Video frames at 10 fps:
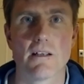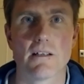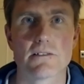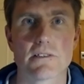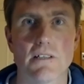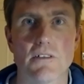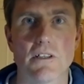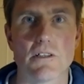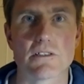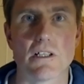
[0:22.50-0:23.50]
Just giving
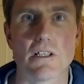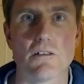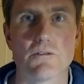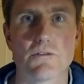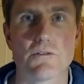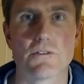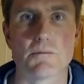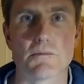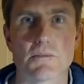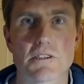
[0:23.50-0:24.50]
yourself some
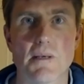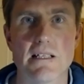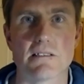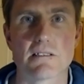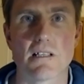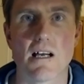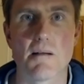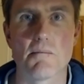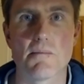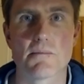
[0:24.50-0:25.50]
space and
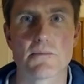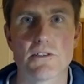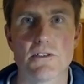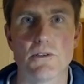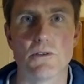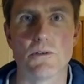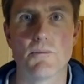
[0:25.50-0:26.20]
time to